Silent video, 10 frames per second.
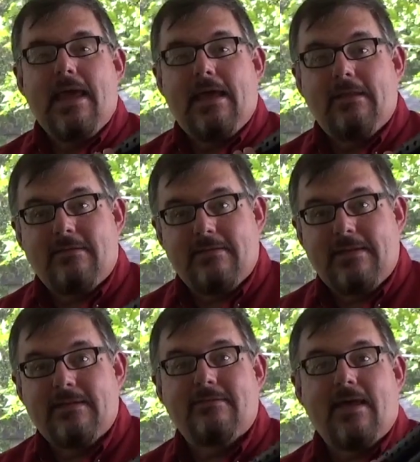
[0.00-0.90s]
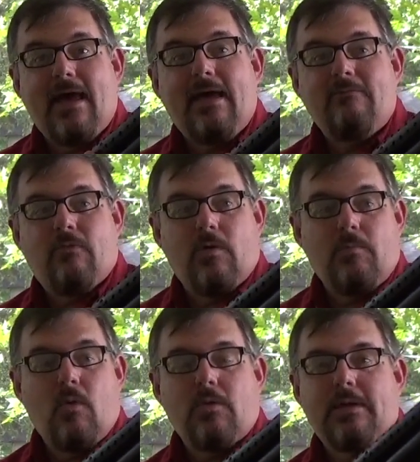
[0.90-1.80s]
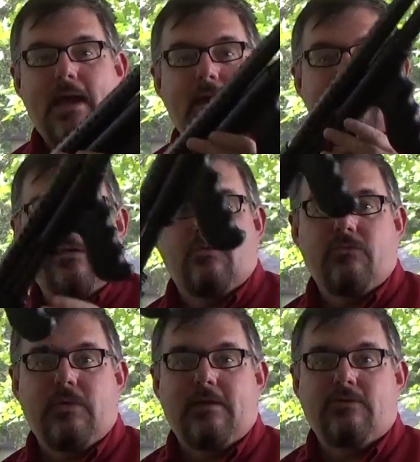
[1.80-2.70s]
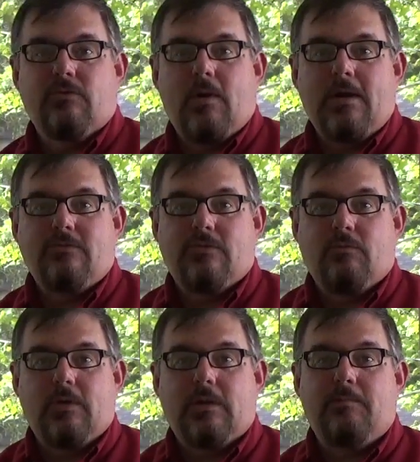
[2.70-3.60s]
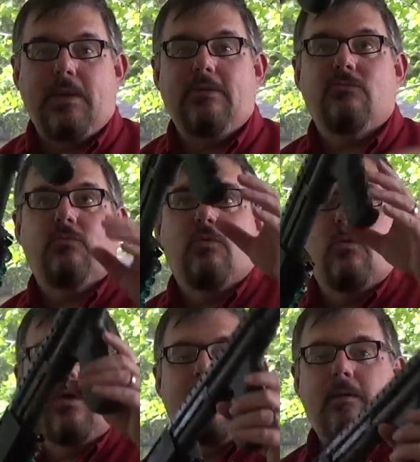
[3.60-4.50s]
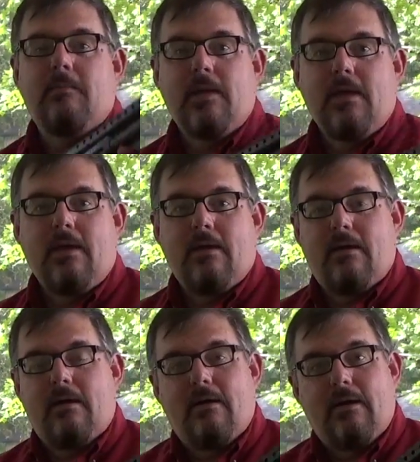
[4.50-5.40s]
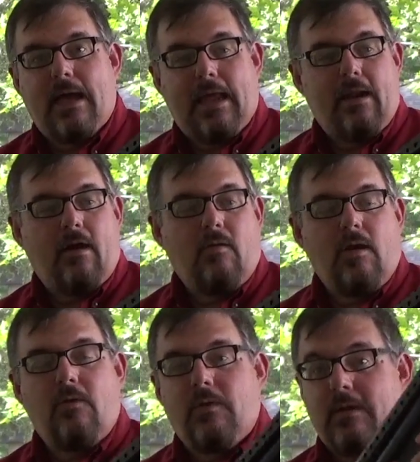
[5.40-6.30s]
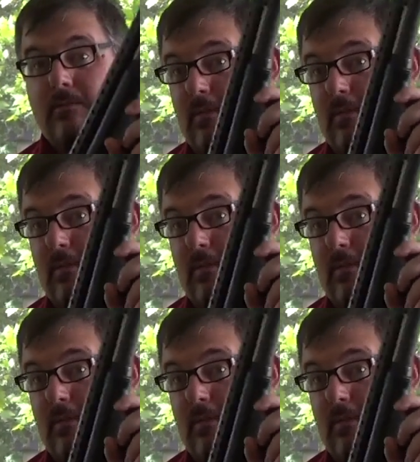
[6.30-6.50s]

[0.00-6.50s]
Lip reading: is designed for a more tactical situation with the pistol grip and all on it.